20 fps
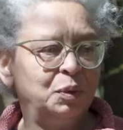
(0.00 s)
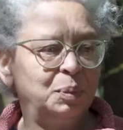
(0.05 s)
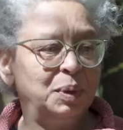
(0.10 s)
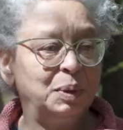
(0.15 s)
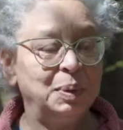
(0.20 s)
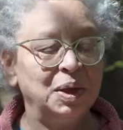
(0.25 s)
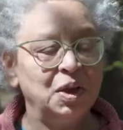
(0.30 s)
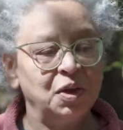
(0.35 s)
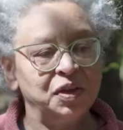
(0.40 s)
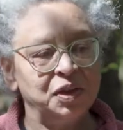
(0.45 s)

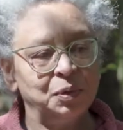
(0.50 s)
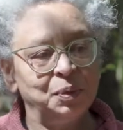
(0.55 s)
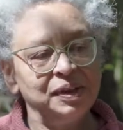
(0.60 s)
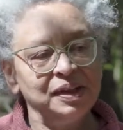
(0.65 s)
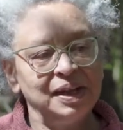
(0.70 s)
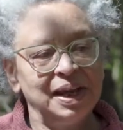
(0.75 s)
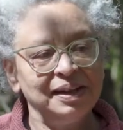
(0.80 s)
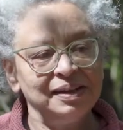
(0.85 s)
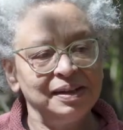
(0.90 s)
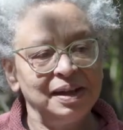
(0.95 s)
because it was
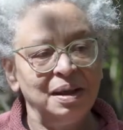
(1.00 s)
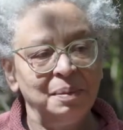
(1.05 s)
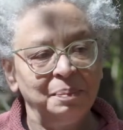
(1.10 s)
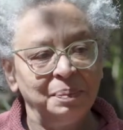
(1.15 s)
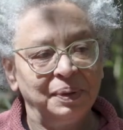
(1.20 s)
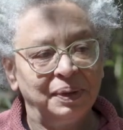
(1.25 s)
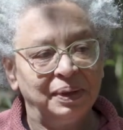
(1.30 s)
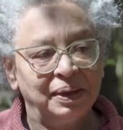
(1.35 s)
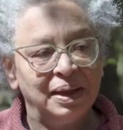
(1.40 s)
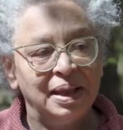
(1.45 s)
an
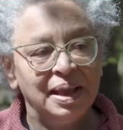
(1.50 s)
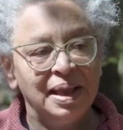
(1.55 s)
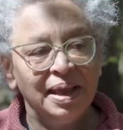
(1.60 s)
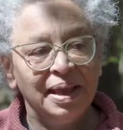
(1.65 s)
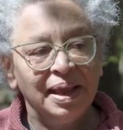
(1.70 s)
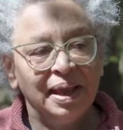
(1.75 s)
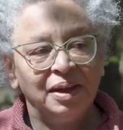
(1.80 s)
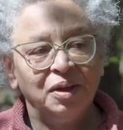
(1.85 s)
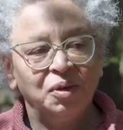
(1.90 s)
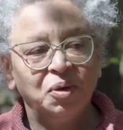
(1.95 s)
example
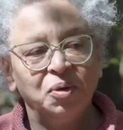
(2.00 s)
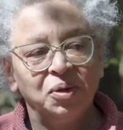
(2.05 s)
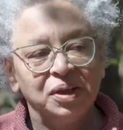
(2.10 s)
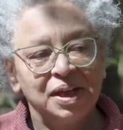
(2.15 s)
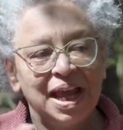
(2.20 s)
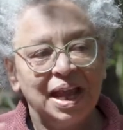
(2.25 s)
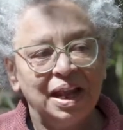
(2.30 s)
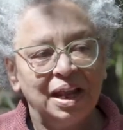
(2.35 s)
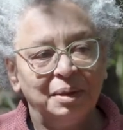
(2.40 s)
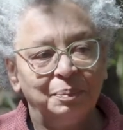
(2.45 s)
and you couldn't
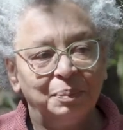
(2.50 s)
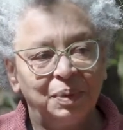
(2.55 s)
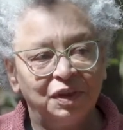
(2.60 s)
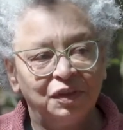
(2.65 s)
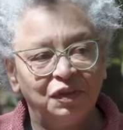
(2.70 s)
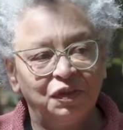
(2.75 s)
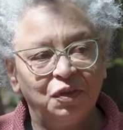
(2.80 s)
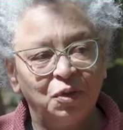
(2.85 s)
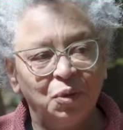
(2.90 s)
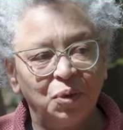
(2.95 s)
help but
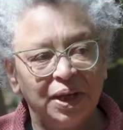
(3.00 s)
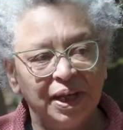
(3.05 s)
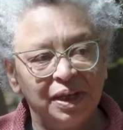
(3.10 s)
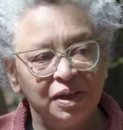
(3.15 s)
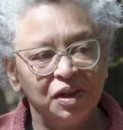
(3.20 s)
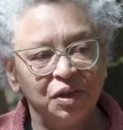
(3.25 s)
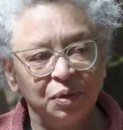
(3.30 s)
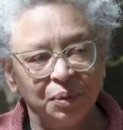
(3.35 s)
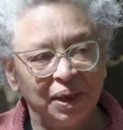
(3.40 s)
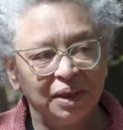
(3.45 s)
fall
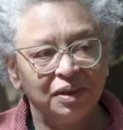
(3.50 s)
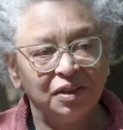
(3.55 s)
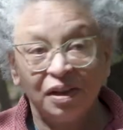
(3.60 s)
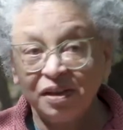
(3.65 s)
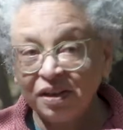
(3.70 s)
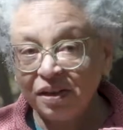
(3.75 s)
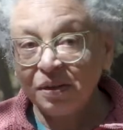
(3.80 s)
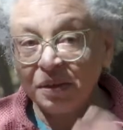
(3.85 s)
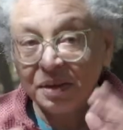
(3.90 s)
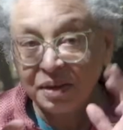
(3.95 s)
into it
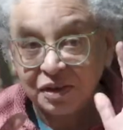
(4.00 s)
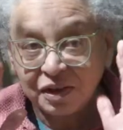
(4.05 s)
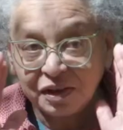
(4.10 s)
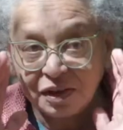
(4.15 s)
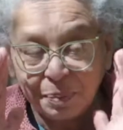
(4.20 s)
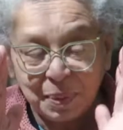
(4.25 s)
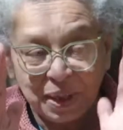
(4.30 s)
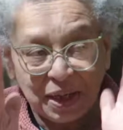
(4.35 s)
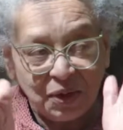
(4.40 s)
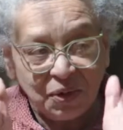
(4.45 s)
just
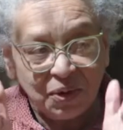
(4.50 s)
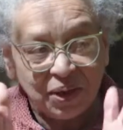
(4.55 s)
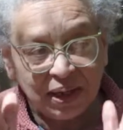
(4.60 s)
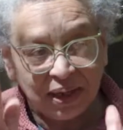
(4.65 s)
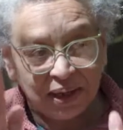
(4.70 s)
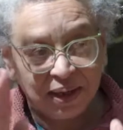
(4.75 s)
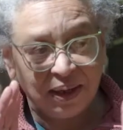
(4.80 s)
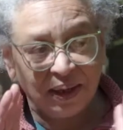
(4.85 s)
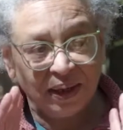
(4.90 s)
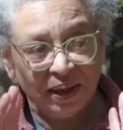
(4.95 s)
by
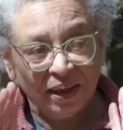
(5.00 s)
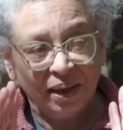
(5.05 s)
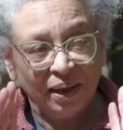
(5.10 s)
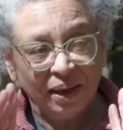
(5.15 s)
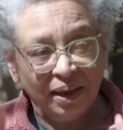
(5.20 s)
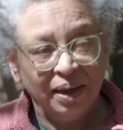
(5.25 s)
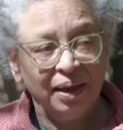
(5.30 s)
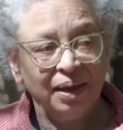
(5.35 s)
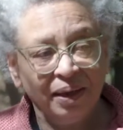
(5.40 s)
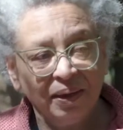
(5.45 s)
looking,
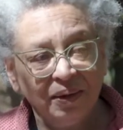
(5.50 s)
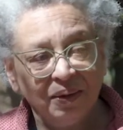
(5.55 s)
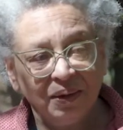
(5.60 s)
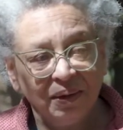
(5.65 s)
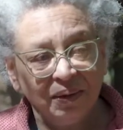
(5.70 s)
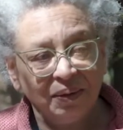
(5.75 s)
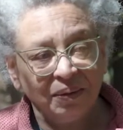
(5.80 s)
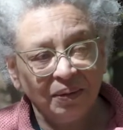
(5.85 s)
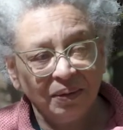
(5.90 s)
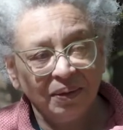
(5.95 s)
you
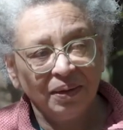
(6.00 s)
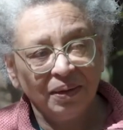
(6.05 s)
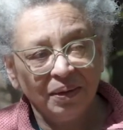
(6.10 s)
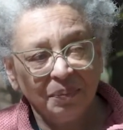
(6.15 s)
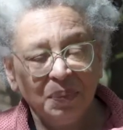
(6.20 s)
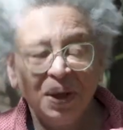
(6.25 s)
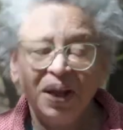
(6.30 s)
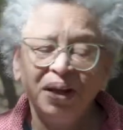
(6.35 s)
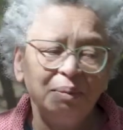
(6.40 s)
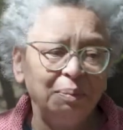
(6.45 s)
know.
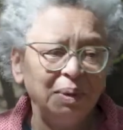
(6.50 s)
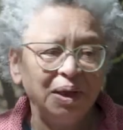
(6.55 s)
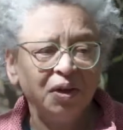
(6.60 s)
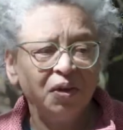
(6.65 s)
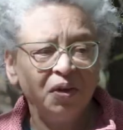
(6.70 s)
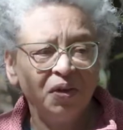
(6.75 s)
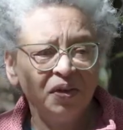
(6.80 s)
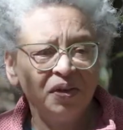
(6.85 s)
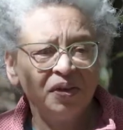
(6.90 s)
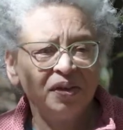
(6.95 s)
Partly
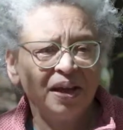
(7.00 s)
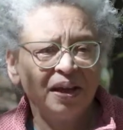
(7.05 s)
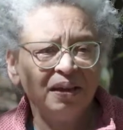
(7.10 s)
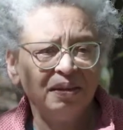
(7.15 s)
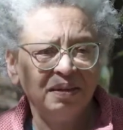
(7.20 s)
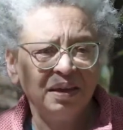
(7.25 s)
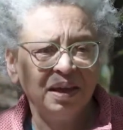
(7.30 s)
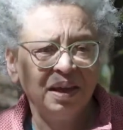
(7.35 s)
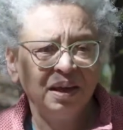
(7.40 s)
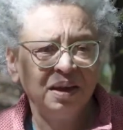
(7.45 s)
because I
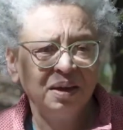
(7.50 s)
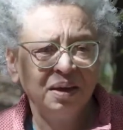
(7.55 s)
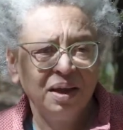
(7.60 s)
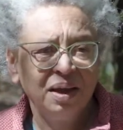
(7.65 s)
think